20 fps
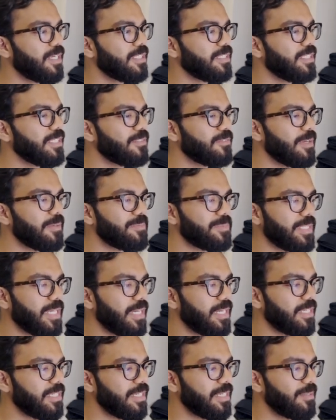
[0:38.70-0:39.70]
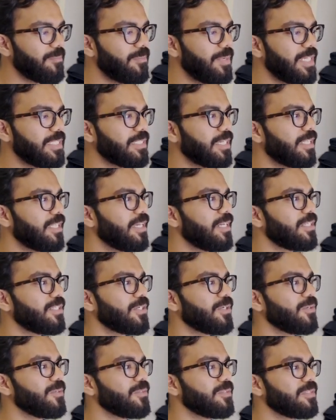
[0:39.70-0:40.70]
this website basically
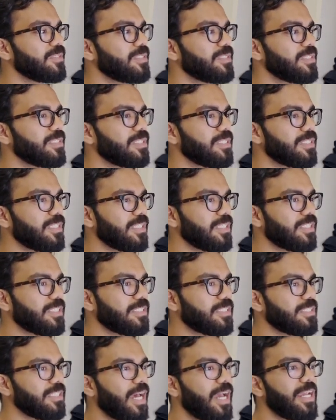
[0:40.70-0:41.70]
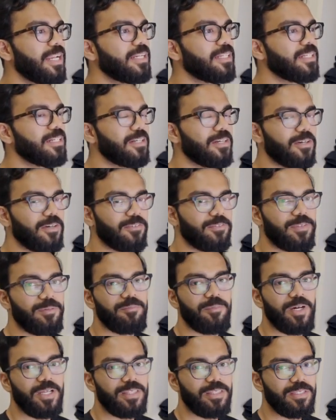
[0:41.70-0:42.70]
shows site of the
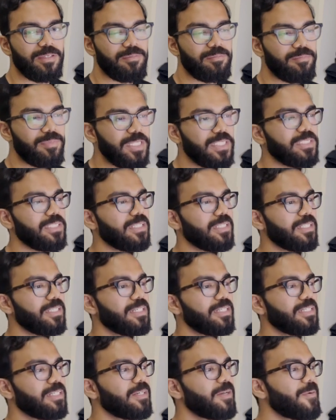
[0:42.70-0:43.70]
month, basically.